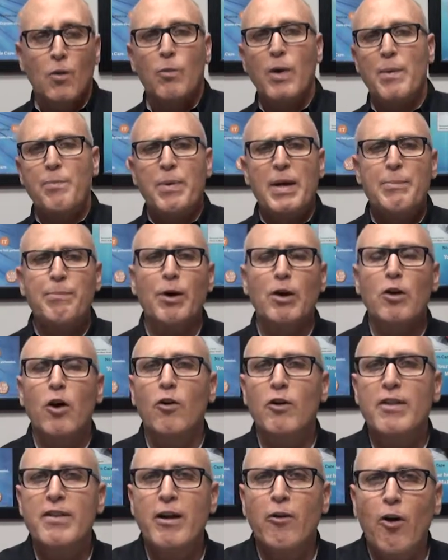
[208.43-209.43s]
When people
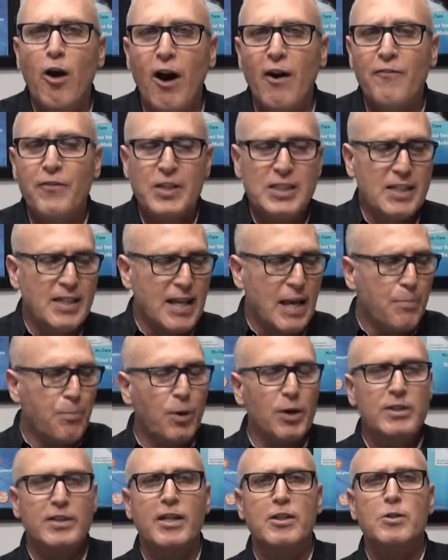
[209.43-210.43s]
go to their office and they
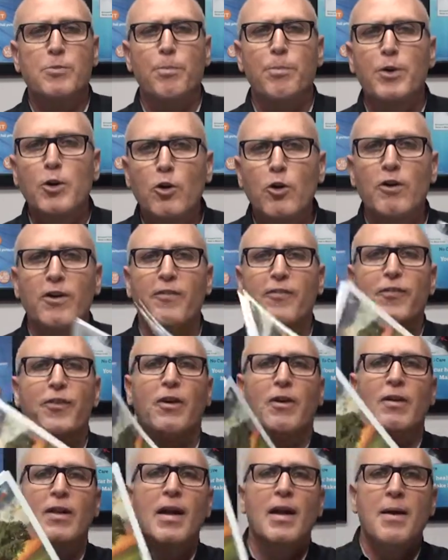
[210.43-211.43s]
put this
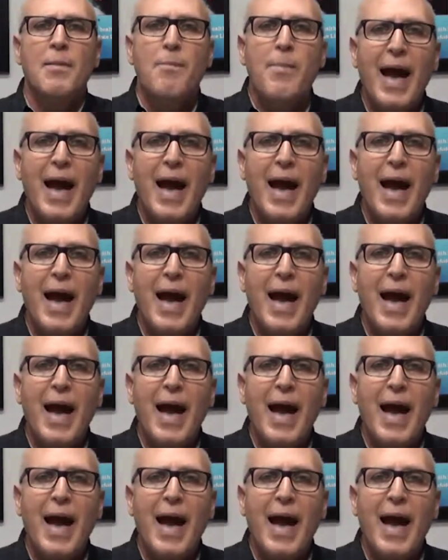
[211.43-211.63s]
beautiful